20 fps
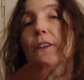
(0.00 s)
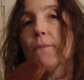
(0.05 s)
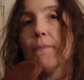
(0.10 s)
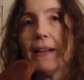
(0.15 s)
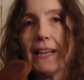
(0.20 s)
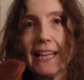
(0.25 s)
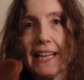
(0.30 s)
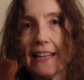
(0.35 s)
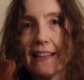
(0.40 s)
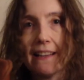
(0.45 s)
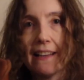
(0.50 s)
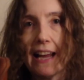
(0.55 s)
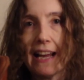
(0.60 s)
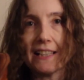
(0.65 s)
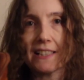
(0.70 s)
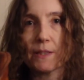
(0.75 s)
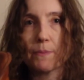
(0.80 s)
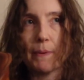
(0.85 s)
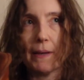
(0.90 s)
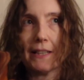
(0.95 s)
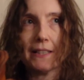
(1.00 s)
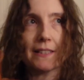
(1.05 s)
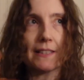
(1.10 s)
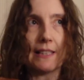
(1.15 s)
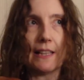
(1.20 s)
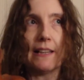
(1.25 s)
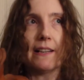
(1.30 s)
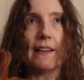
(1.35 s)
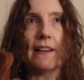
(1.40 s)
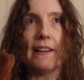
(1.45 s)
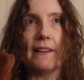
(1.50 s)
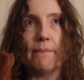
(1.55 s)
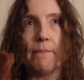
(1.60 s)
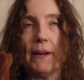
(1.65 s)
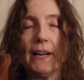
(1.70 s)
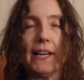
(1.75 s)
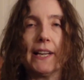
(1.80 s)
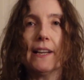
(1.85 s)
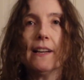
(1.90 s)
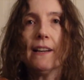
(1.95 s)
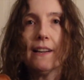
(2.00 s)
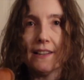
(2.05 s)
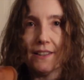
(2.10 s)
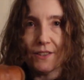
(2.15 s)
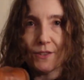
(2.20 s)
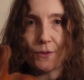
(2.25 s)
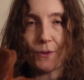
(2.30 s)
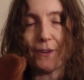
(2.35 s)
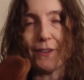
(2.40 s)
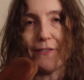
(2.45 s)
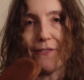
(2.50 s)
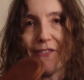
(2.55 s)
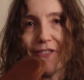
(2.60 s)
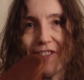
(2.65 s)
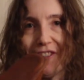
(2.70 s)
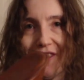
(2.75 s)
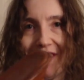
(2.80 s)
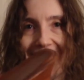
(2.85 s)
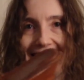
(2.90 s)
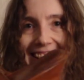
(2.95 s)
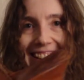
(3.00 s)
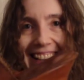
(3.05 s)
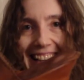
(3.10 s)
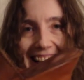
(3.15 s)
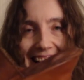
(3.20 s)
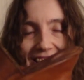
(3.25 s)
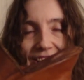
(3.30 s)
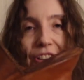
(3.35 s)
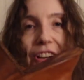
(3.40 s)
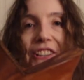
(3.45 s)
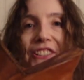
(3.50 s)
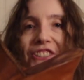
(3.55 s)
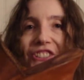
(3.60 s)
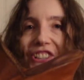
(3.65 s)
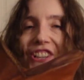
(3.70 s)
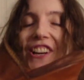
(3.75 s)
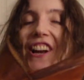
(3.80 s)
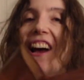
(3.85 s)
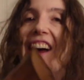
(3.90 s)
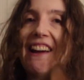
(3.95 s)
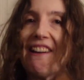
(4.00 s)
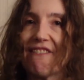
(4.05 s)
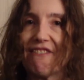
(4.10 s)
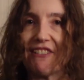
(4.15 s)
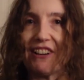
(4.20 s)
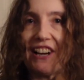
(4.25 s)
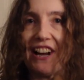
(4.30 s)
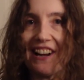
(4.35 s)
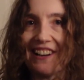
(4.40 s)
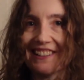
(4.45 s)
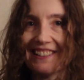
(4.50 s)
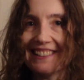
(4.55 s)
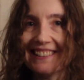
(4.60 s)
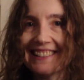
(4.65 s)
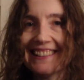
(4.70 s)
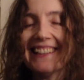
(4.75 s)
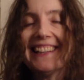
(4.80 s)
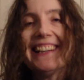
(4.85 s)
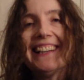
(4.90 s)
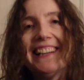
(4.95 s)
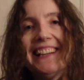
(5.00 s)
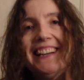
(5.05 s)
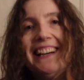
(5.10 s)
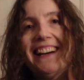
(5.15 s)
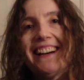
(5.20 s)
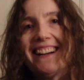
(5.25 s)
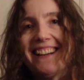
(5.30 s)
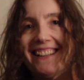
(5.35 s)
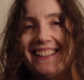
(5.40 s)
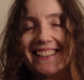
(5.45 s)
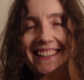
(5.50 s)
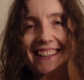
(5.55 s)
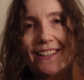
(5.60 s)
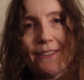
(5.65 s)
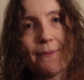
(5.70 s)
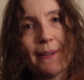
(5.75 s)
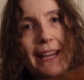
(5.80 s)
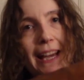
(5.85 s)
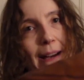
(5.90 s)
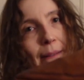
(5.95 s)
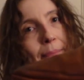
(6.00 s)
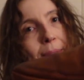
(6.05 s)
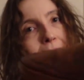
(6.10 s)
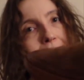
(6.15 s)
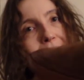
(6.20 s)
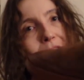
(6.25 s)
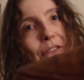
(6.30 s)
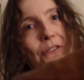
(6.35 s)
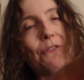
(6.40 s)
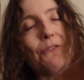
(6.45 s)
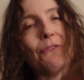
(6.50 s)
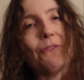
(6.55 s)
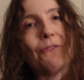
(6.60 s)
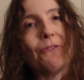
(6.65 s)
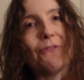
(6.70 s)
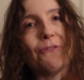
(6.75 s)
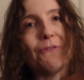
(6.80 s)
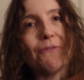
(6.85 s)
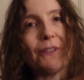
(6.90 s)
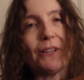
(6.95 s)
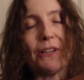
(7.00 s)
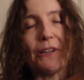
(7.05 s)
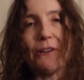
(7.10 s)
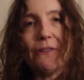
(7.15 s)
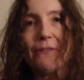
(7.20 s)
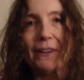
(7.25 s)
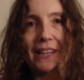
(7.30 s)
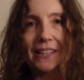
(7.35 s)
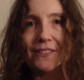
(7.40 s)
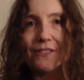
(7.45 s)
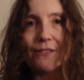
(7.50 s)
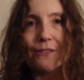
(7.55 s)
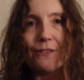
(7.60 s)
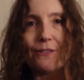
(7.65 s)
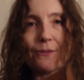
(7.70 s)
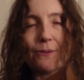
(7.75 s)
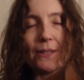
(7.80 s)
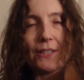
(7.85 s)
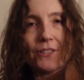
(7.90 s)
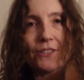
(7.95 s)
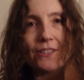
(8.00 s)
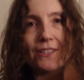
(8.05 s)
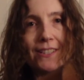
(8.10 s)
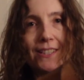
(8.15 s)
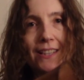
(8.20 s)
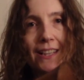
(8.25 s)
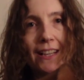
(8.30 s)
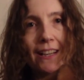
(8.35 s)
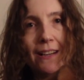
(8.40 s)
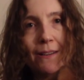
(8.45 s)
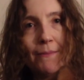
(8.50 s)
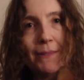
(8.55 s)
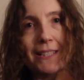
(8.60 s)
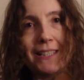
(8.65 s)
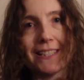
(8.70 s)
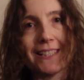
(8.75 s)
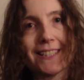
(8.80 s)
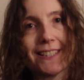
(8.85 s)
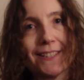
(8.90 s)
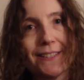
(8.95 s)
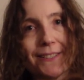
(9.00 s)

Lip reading: there are many aspects that in my sort of exhaustion I have forgotten, and I'll be happy to, you know, answer those questions in the comments.